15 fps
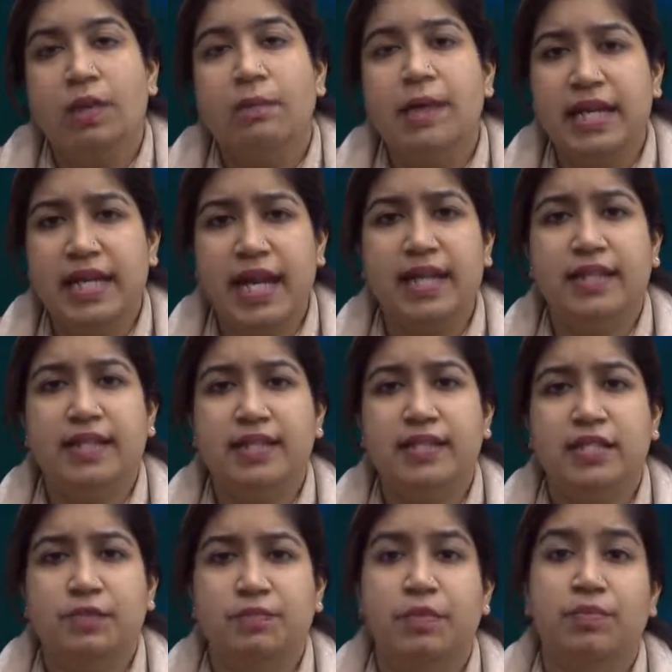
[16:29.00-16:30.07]
Many
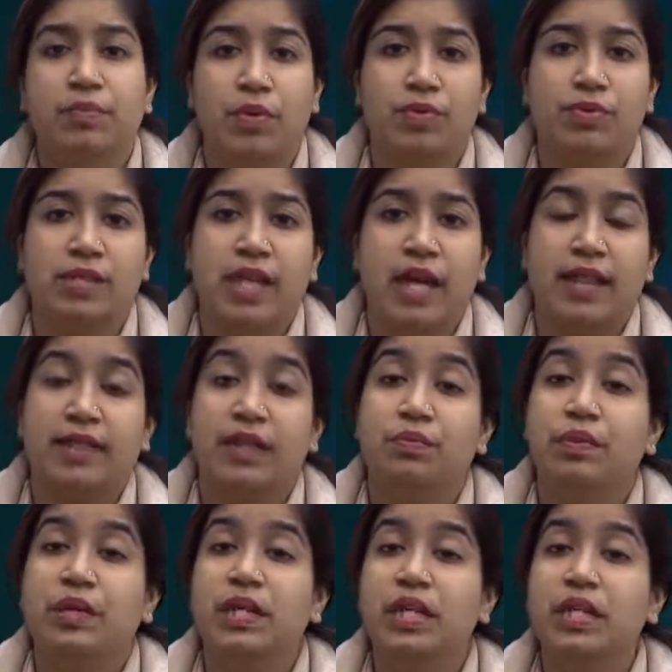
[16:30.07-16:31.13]
ethicists propose
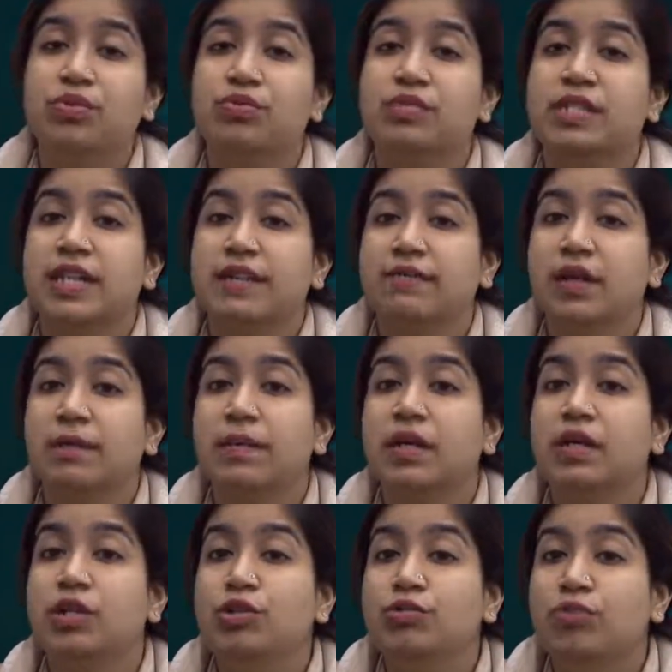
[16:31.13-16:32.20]
that we need to develop
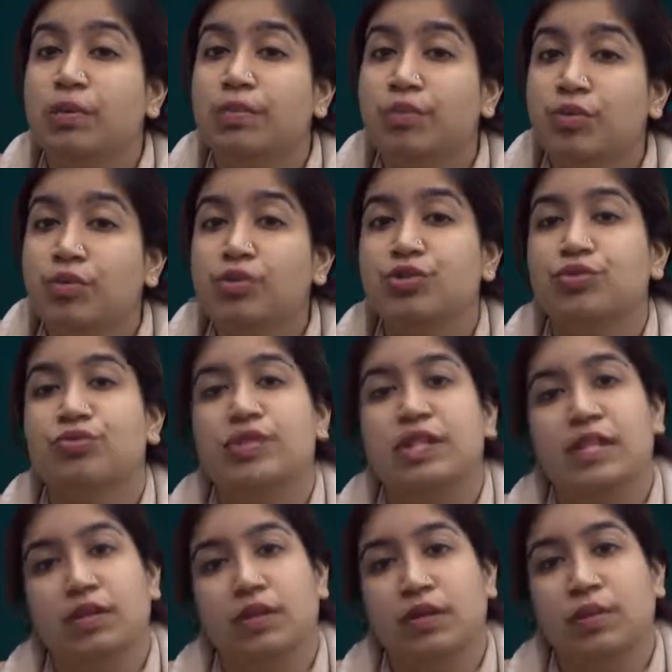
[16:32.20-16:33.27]
a new approach to
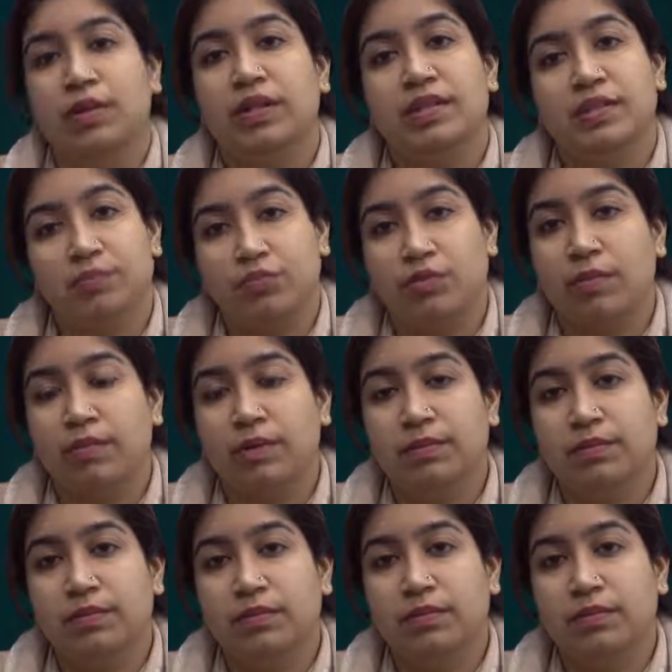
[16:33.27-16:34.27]
deal with this problem.